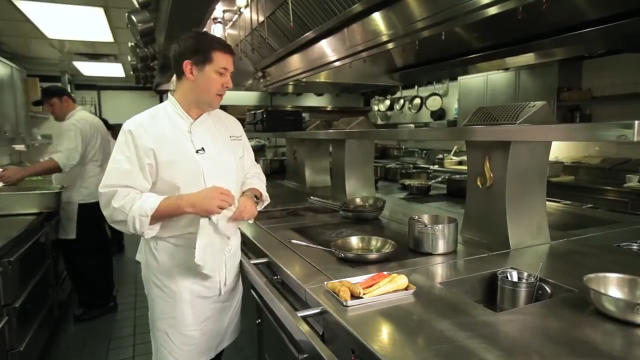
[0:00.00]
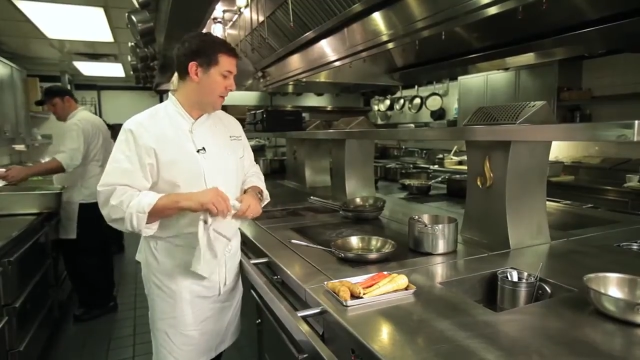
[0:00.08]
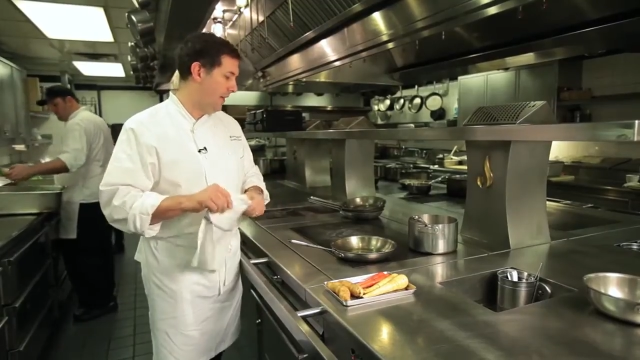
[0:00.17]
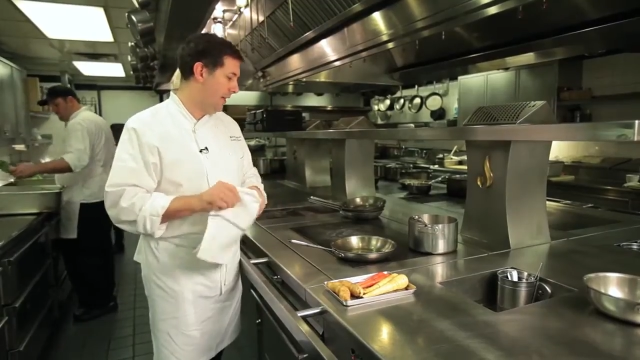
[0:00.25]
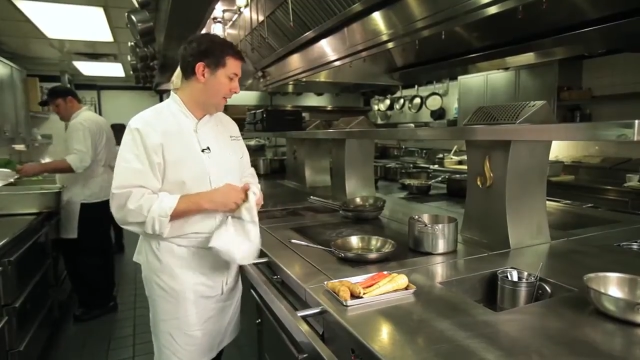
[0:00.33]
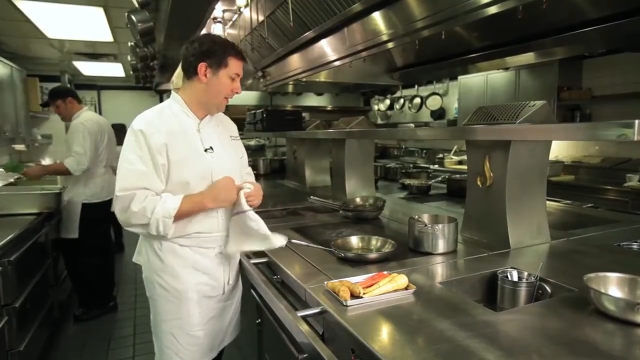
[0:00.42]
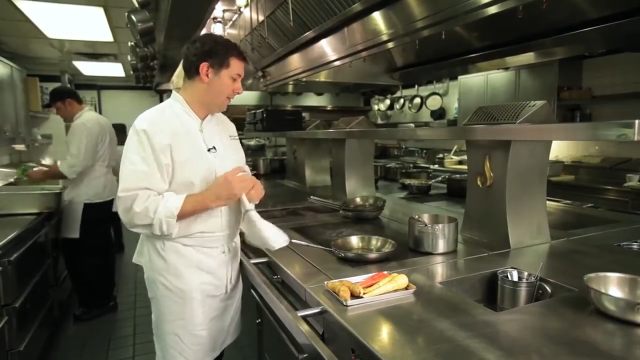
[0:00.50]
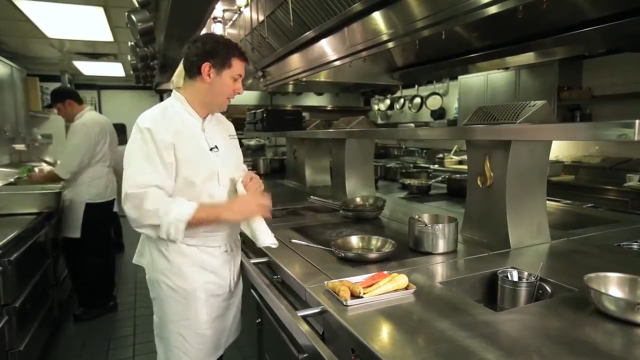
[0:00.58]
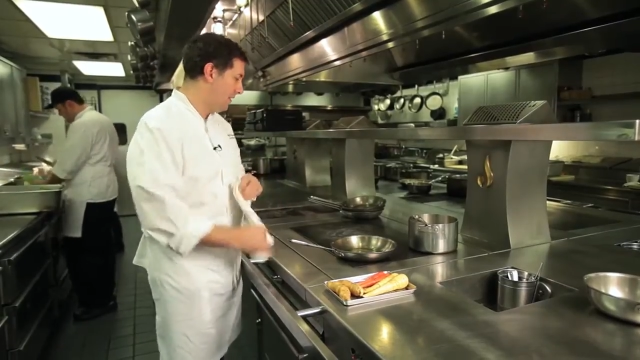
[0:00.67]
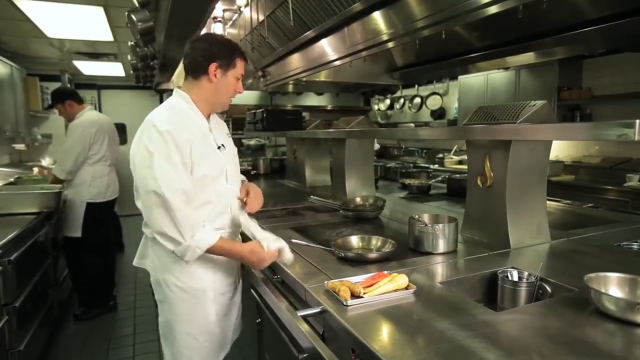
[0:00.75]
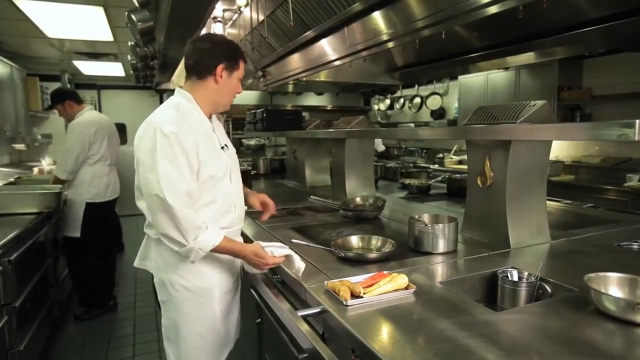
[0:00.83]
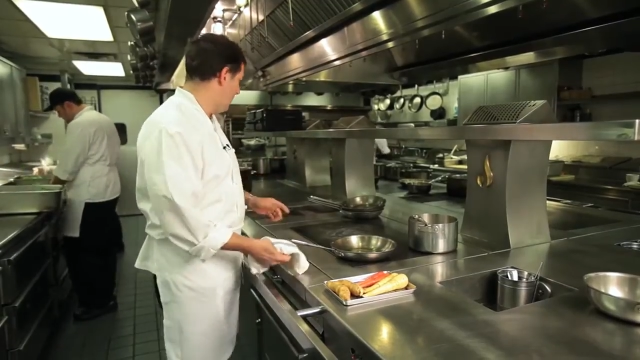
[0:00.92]
that gives
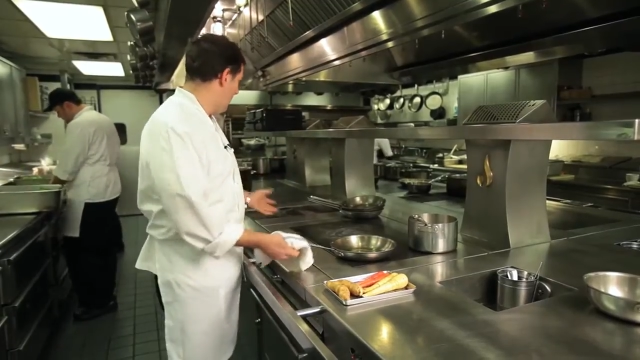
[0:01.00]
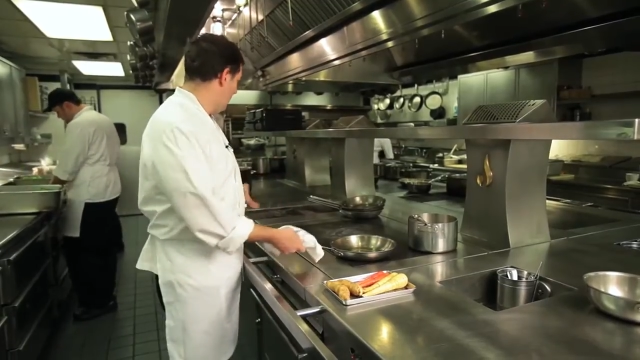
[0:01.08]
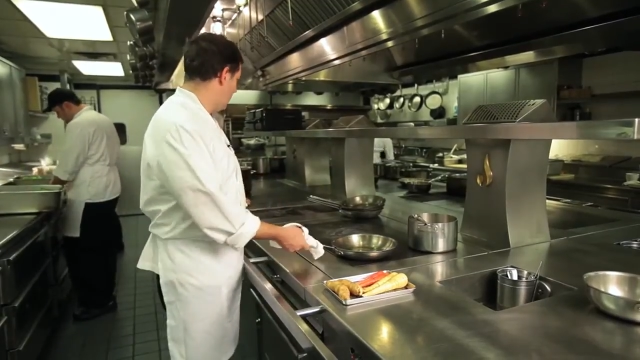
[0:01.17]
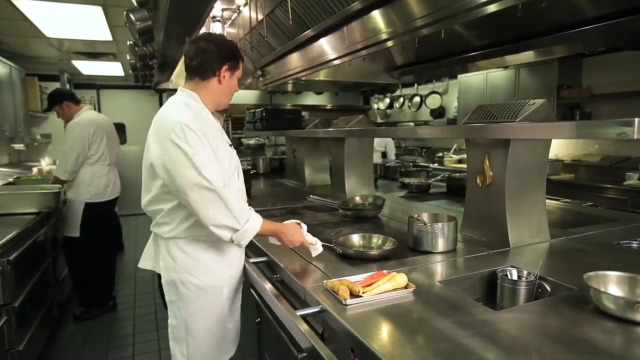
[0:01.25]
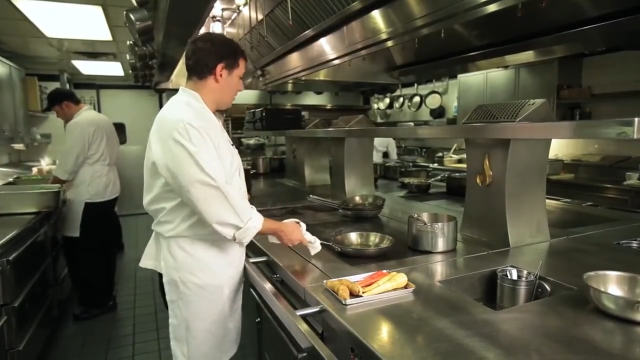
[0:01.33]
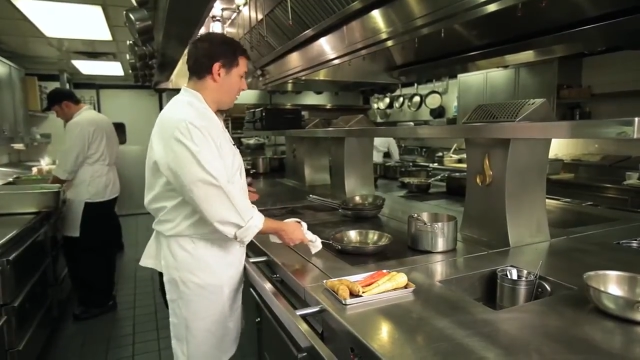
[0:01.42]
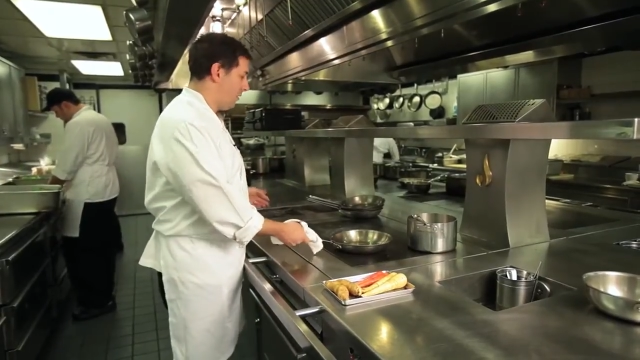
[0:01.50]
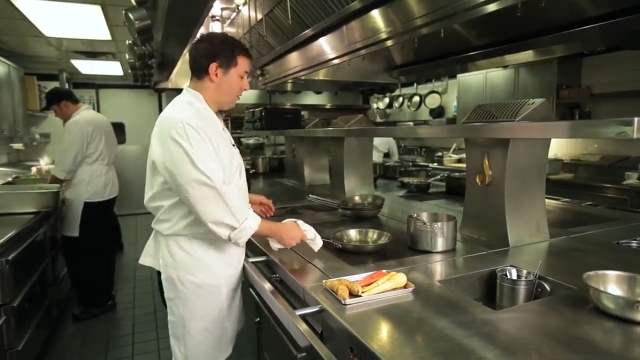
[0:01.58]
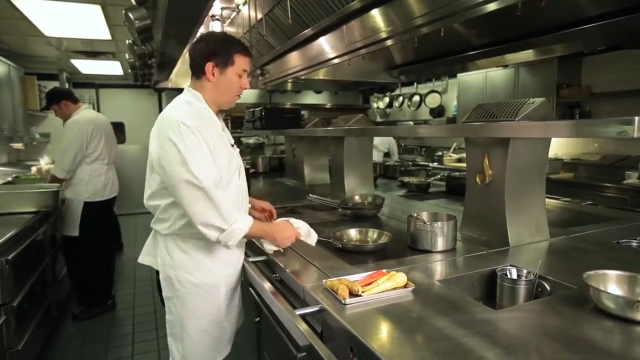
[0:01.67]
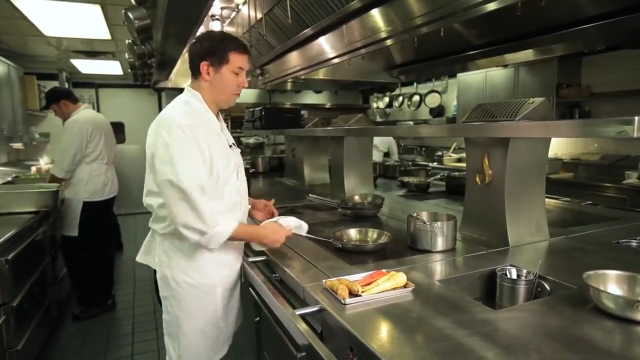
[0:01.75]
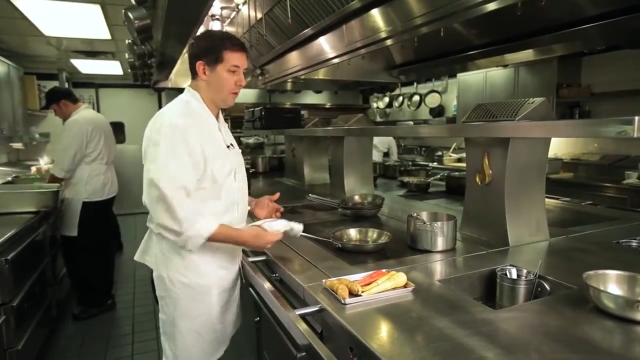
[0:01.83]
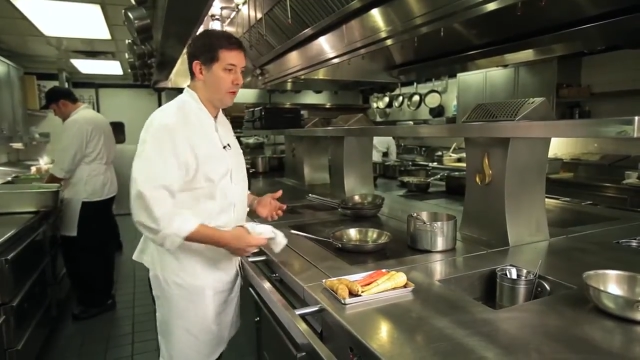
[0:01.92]
us a chance
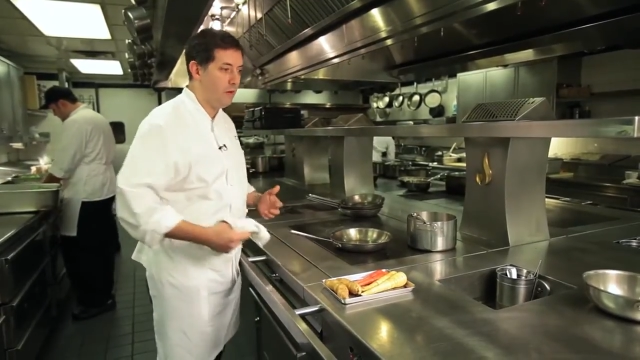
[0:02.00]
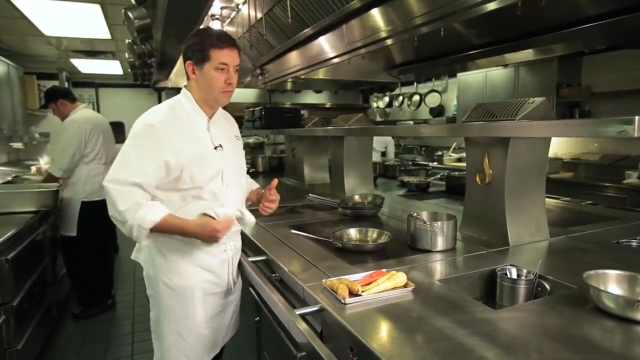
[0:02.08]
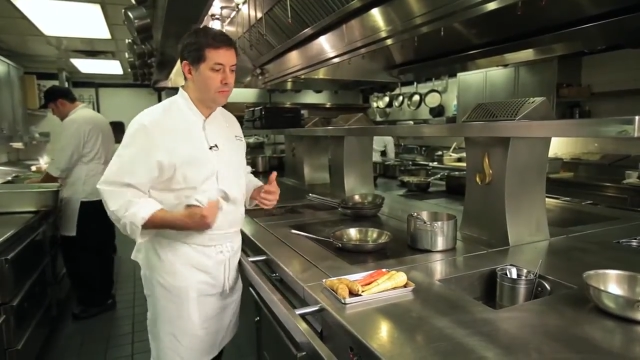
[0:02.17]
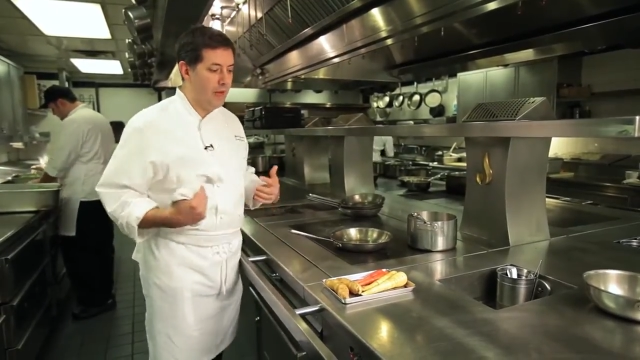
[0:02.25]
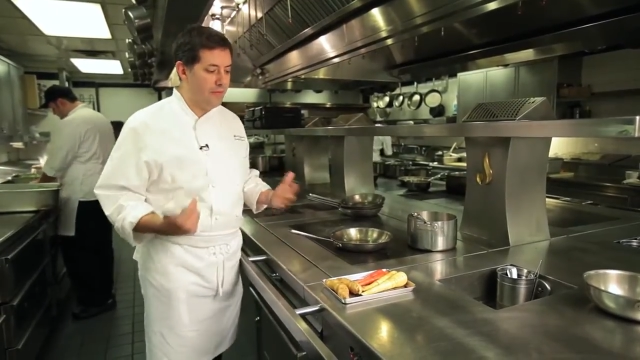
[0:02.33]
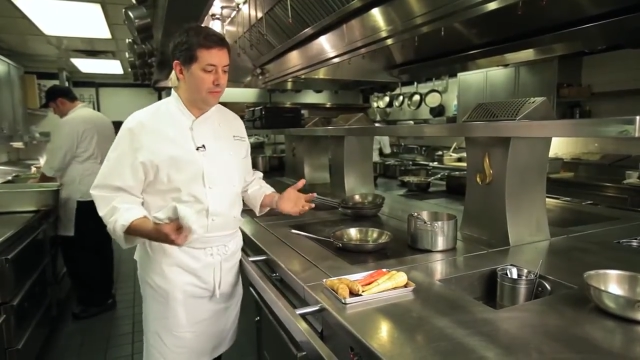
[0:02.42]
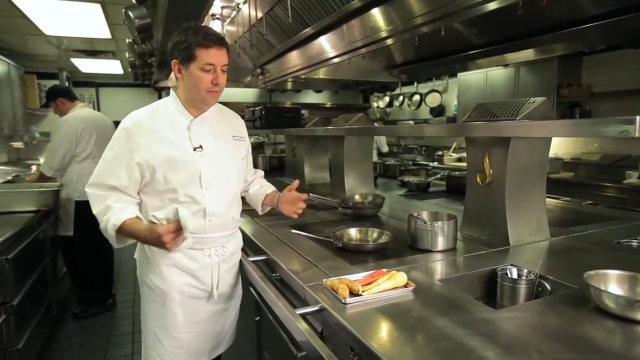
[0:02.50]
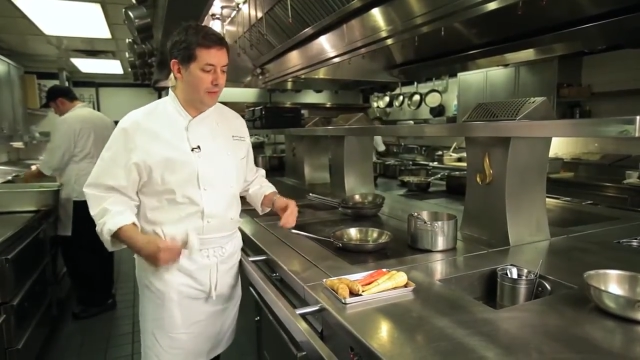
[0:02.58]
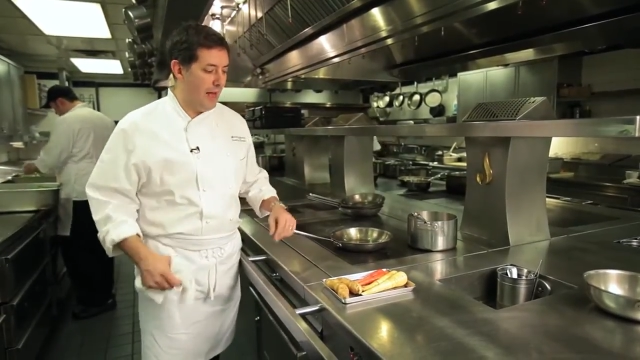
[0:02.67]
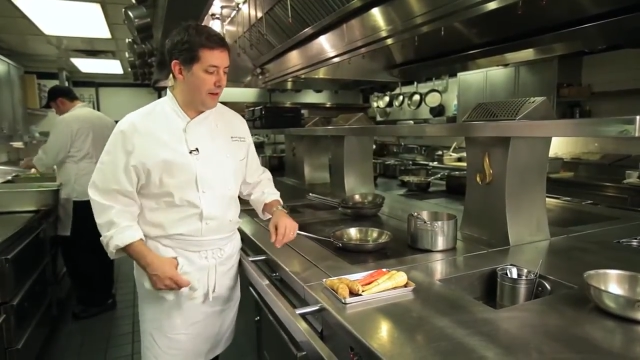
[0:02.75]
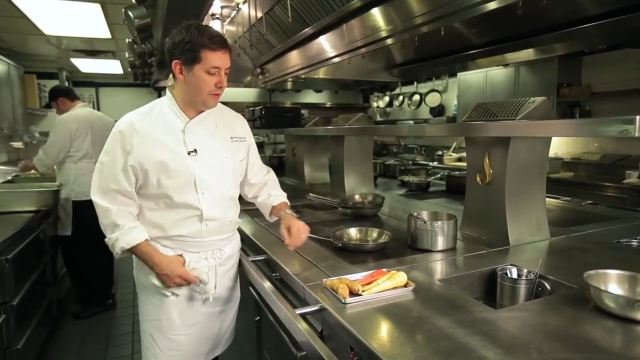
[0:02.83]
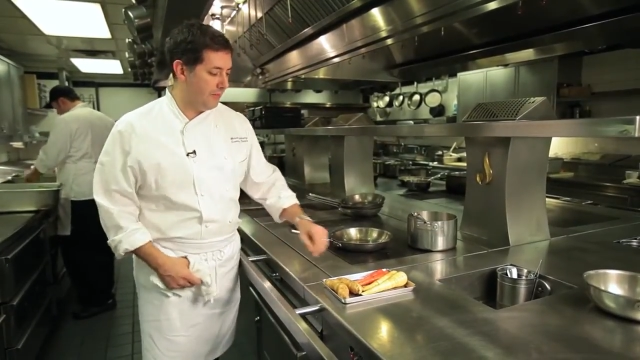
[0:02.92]
to, have a
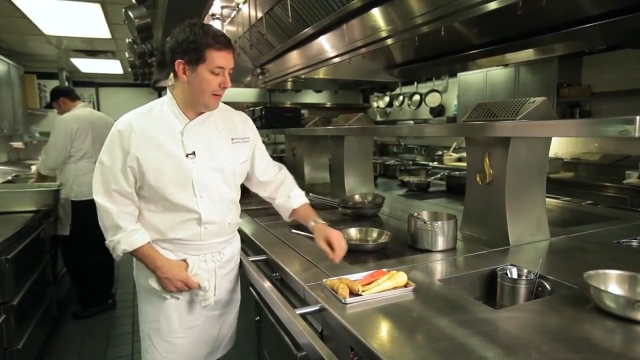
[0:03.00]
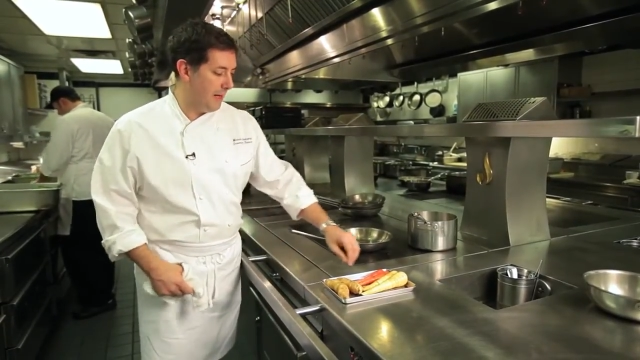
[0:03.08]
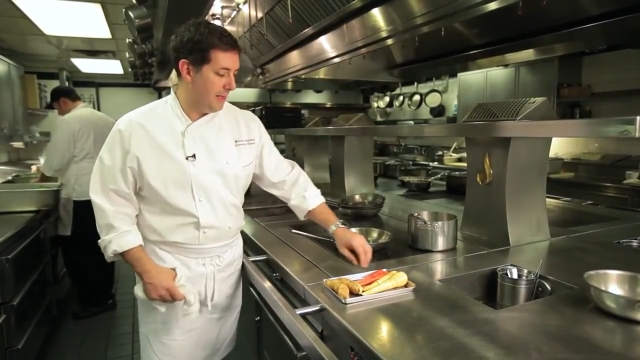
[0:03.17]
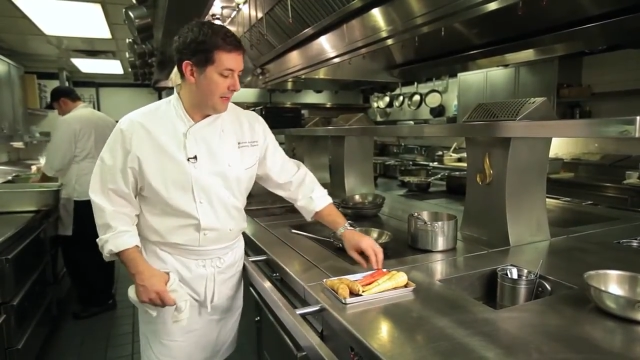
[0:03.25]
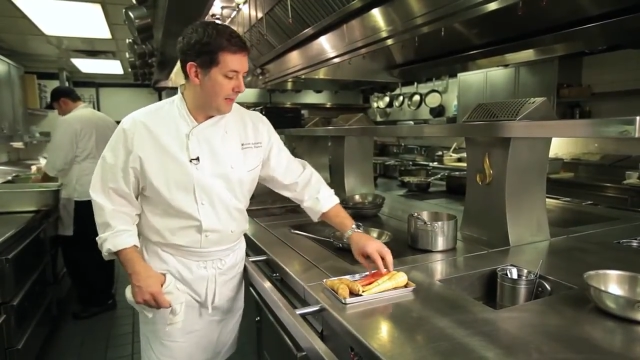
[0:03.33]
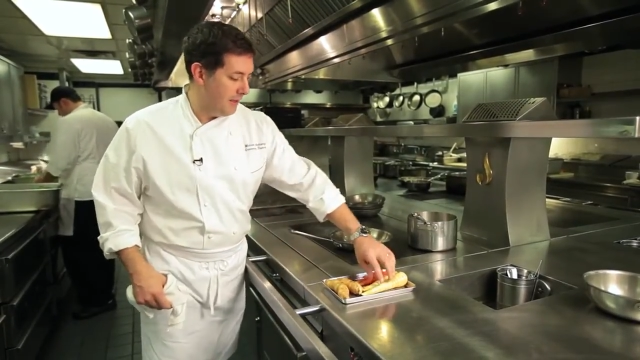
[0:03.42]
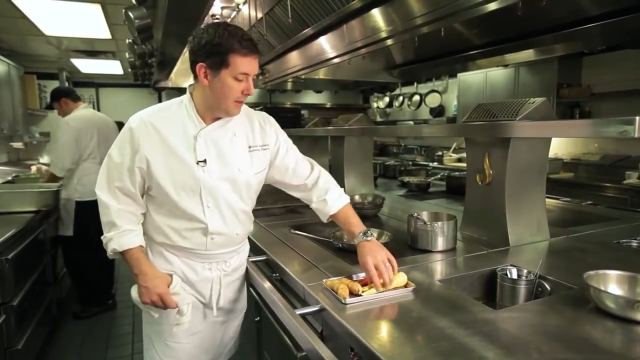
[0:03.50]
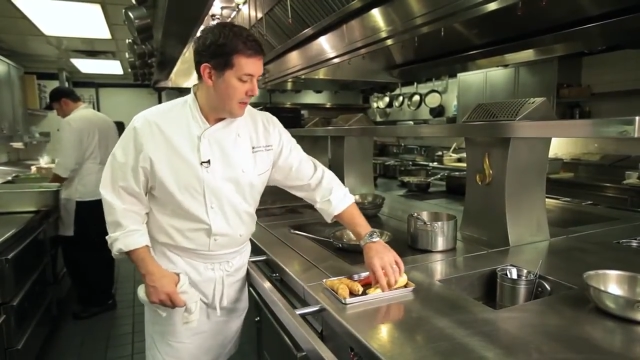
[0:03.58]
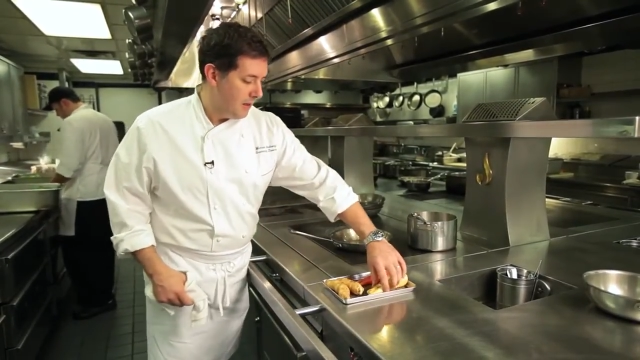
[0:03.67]
flash of high heat.